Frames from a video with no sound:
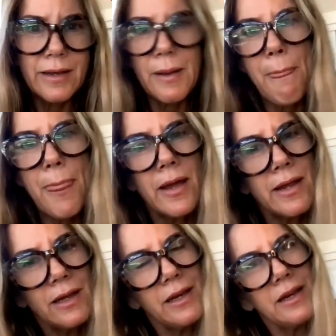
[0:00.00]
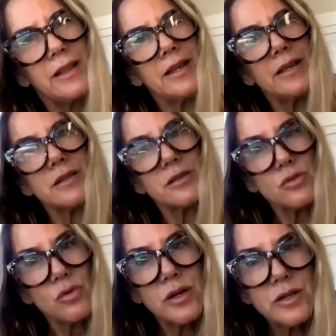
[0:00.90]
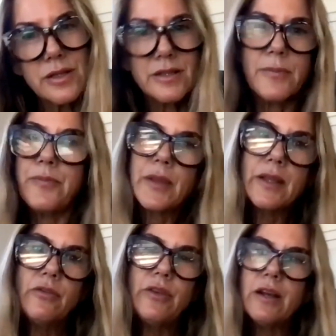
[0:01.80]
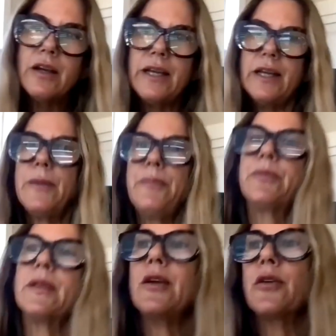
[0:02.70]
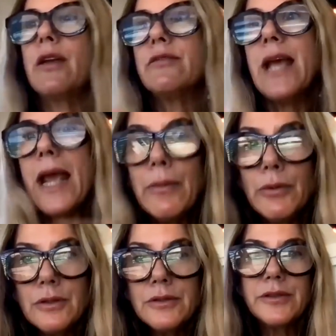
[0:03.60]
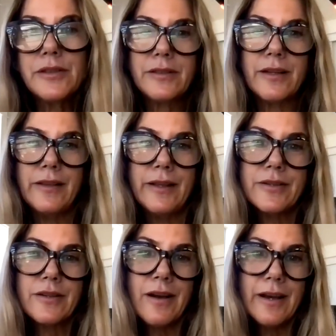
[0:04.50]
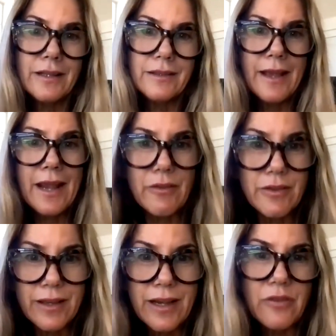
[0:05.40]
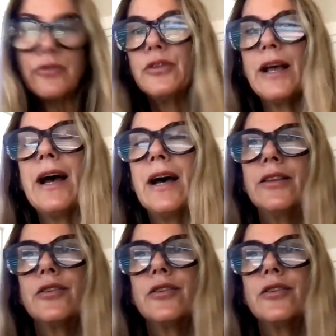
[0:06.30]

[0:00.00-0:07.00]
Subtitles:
in any of these stores, it's very, they have tables and they just kind of lay everything out flat.